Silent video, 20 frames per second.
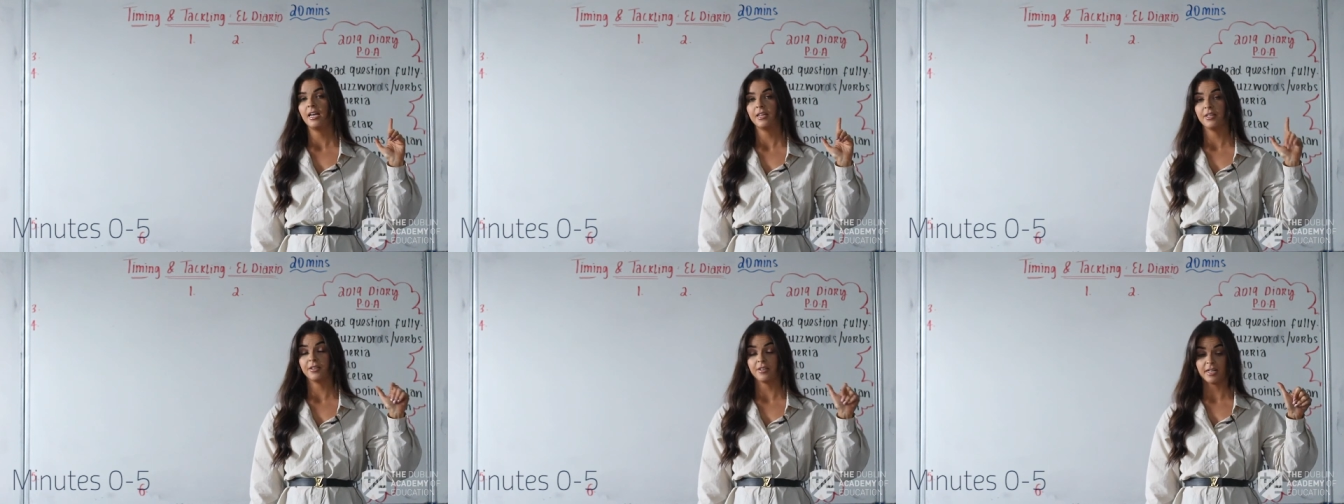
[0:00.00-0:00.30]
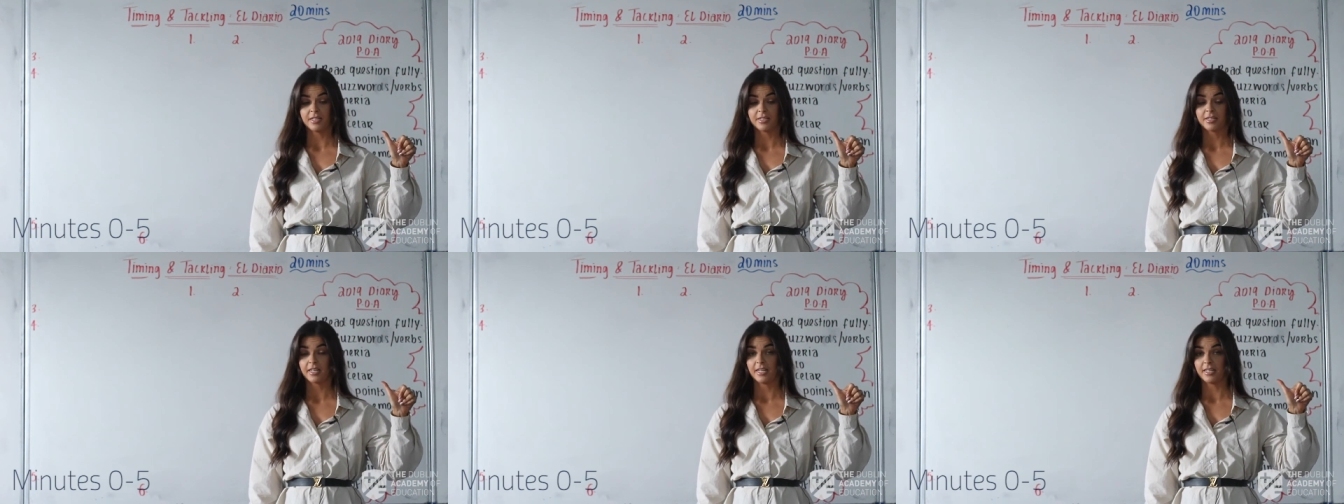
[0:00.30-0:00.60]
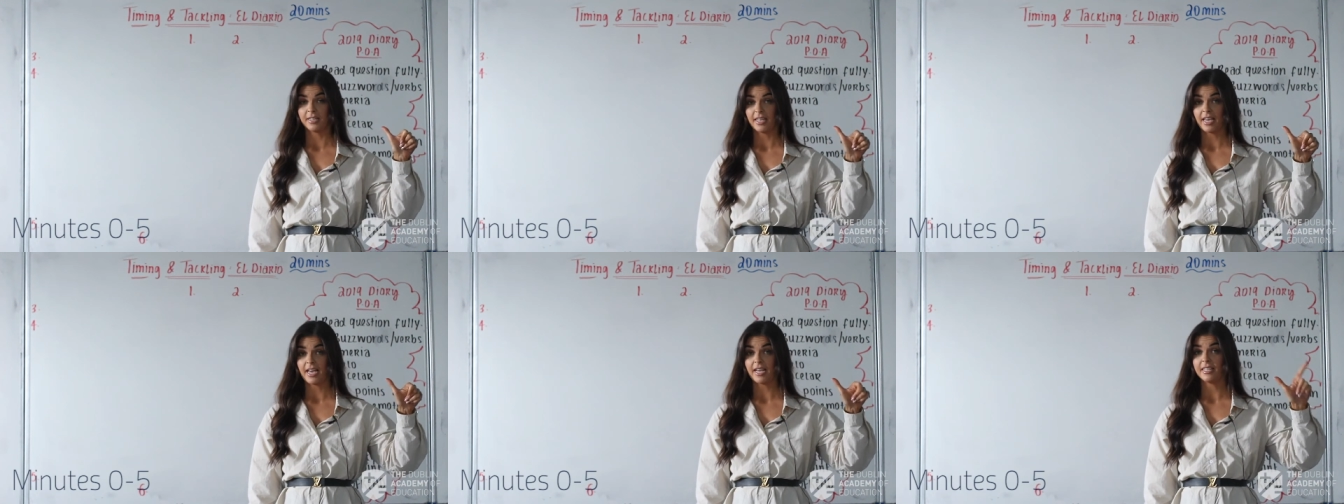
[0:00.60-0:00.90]
your answer
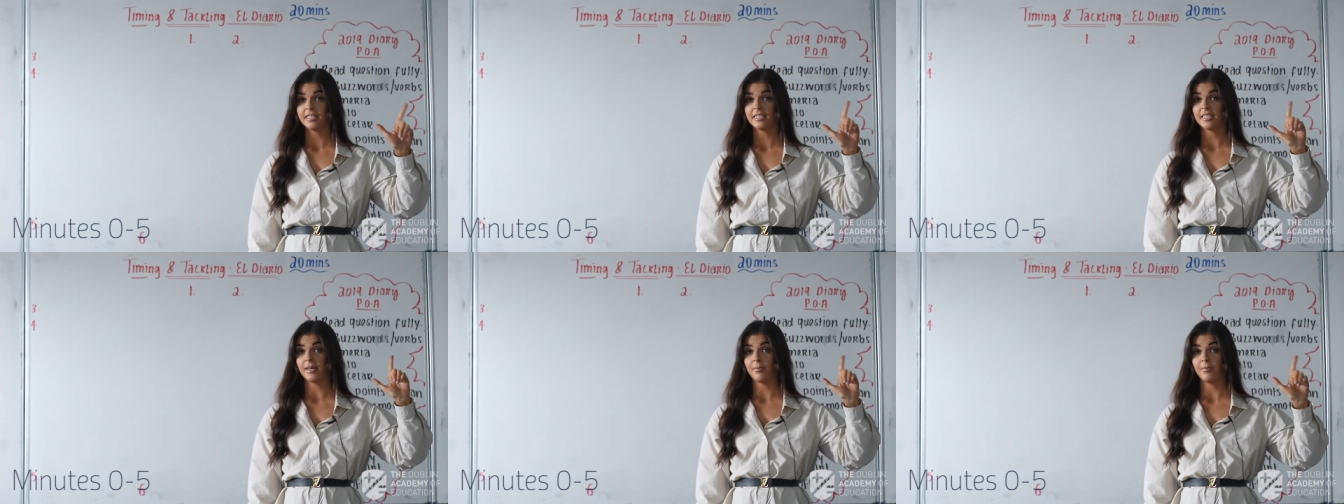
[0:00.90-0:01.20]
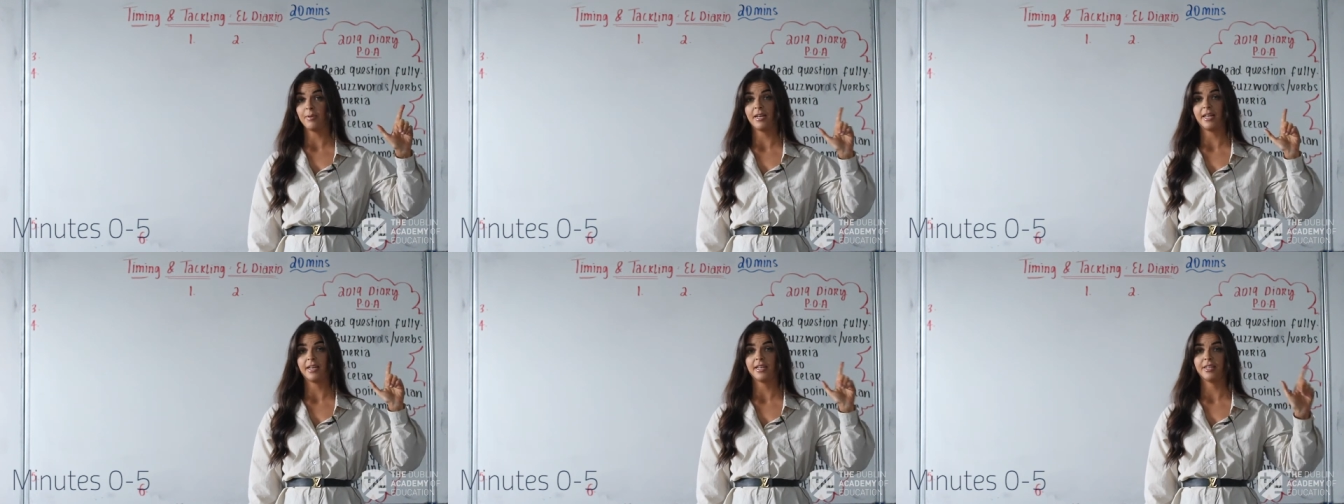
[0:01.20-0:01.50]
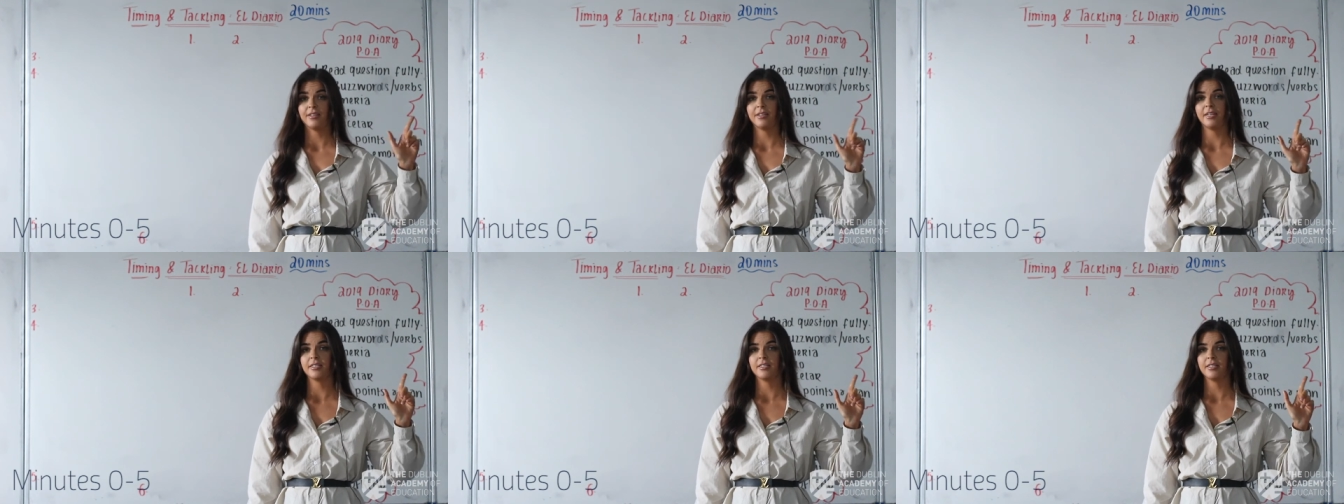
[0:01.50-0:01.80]
at the end and planning
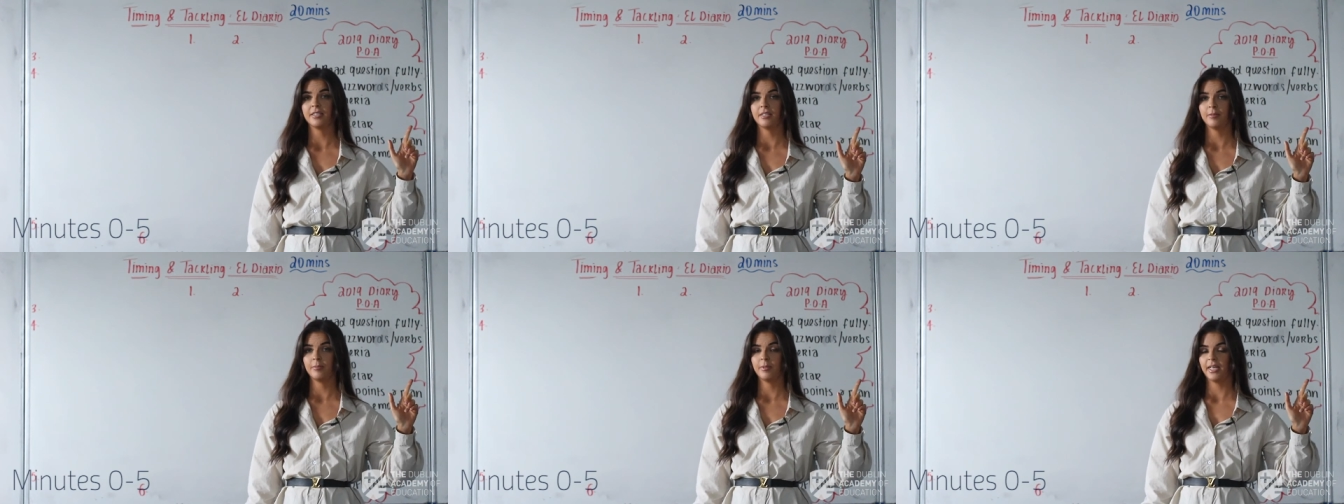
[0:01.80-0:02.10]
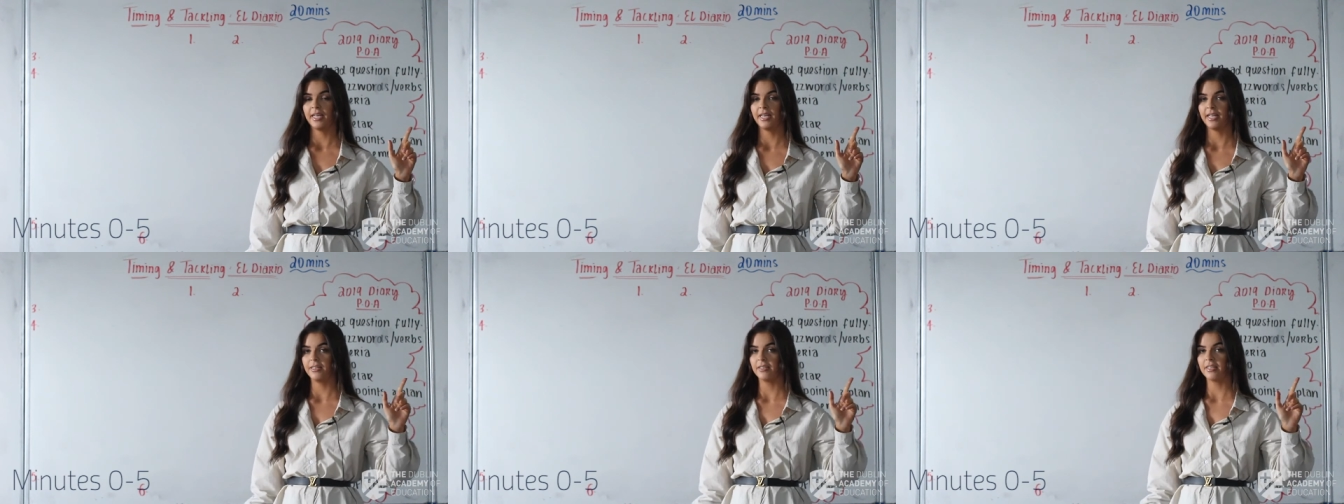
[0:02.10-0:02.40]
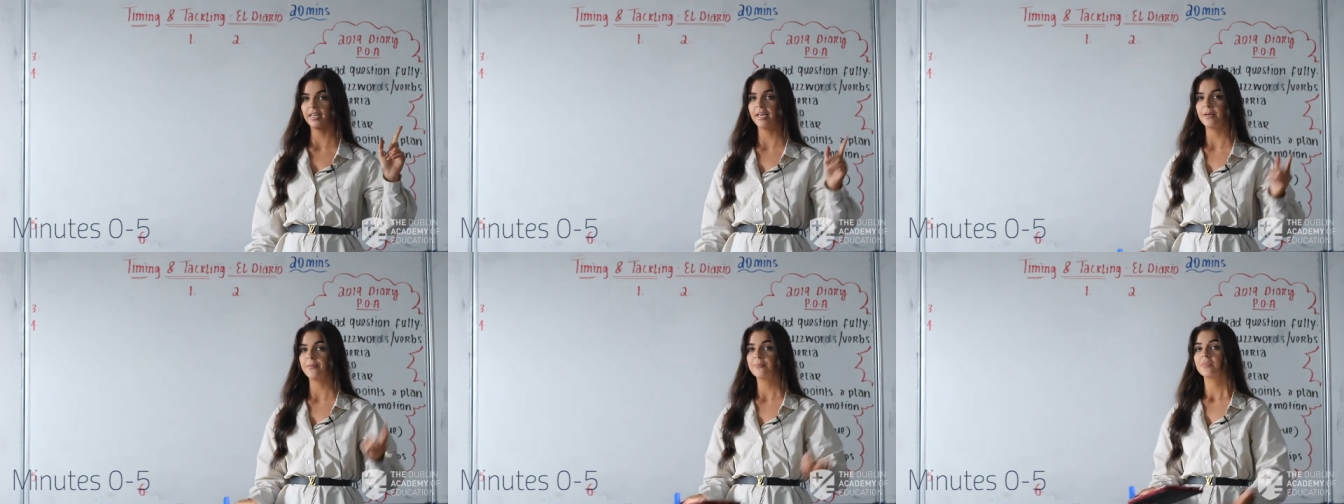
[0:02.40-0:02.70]
your answer at the beginning,
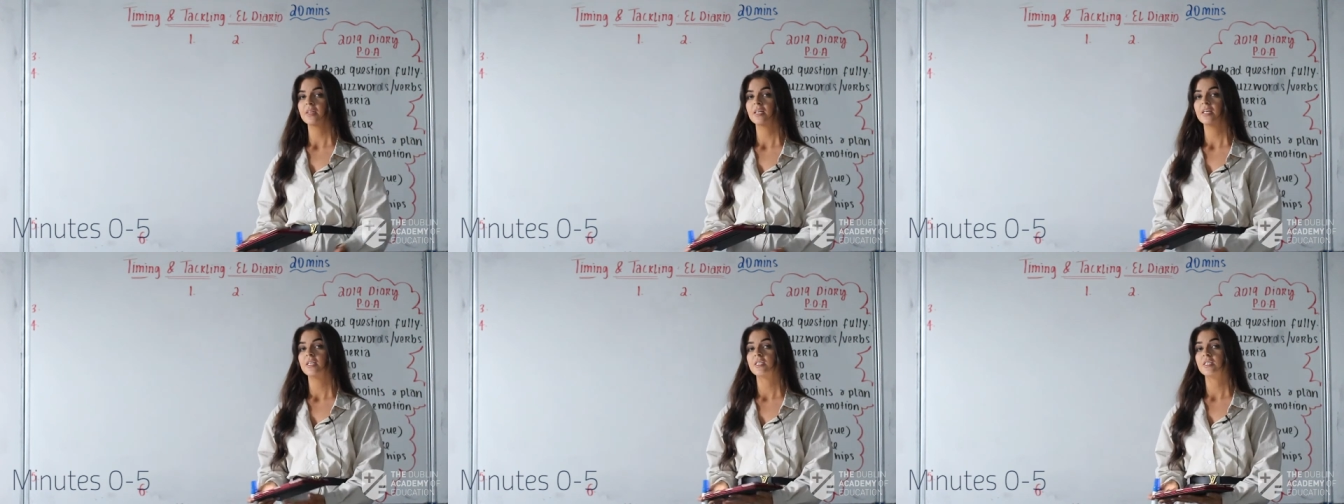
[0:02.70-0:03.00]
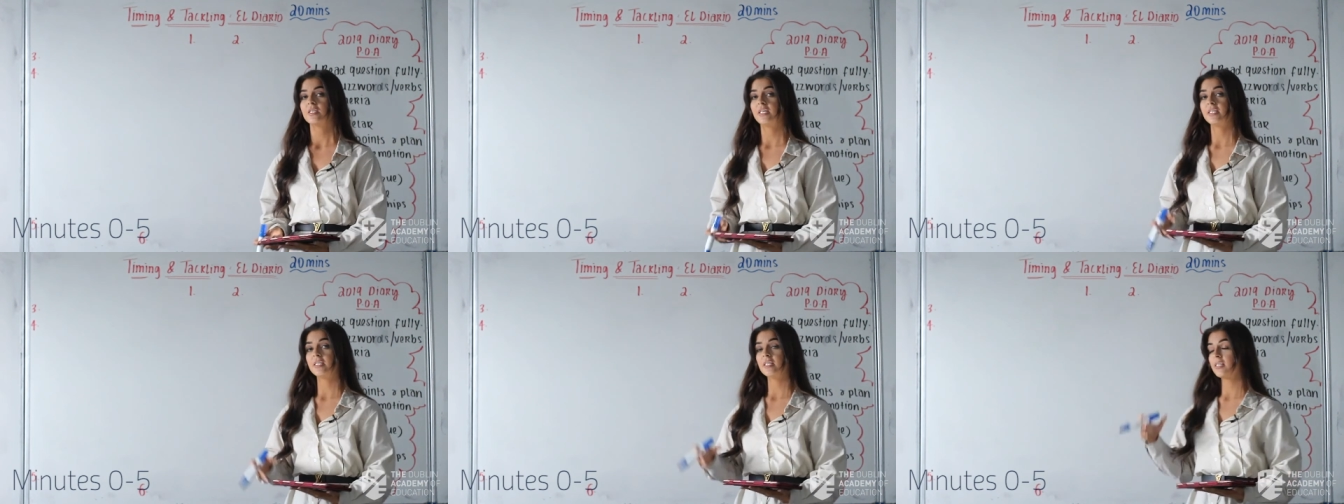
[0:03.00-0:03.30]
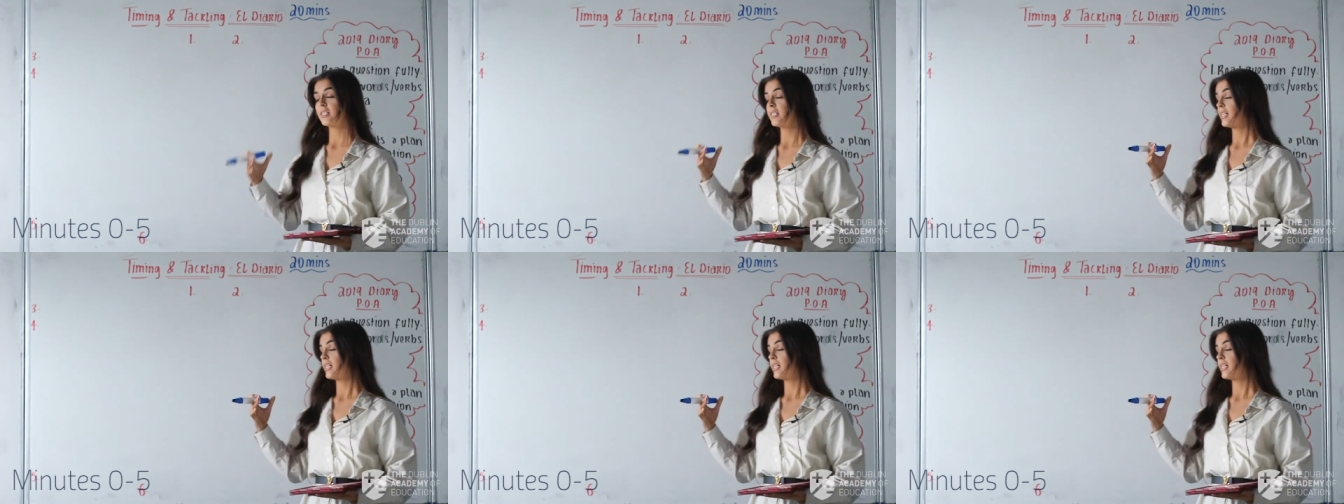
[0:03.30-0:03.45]
okay? So this is